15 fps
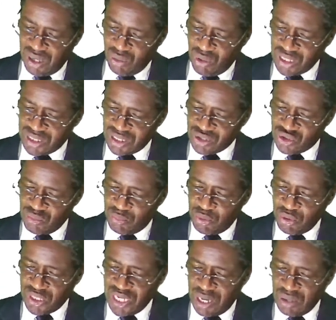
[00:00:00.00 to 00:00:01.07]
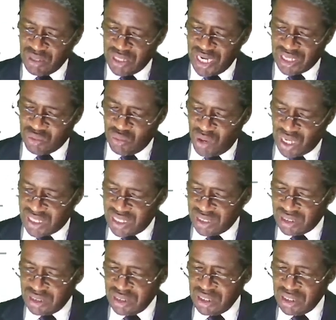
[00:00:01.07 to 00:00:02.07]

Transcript: want us to put down that working.